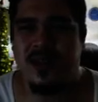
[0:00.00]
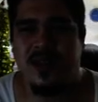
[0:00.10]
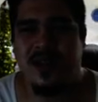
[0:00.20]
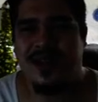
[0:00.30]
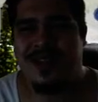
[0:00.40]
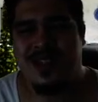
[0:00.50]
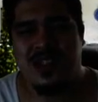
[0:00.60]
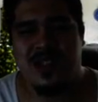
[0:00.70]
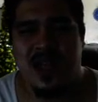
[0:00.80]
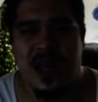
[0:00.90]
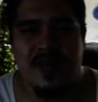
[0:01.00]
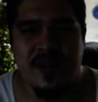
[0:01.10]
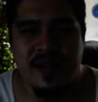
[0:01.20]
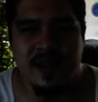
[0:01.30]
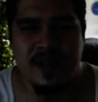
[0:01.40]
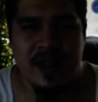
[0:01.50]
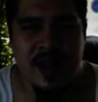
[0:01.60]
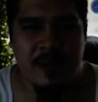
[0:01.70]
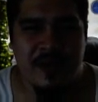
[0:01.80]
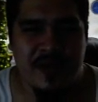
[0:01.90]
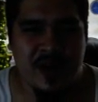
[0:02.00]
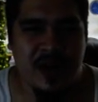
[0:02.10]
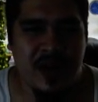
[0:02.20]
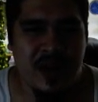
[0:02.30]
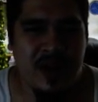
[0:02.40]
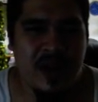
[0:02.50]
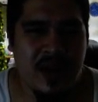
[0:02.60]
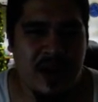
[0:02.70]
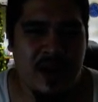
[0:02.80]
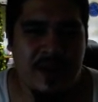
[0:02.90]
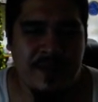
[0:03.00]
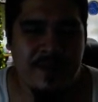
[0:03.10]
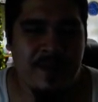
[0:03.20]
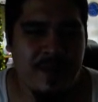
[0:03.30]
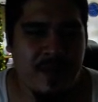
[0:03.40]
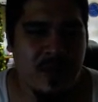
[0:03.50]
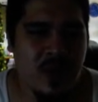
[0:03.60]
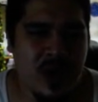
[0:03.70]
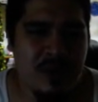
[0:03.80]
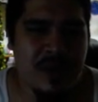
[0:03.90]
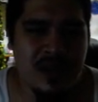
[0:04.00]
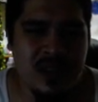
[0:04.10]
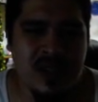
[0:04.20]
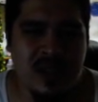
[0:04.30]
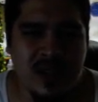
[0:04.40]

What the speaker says: It's just not the look that I prefer when I'm building.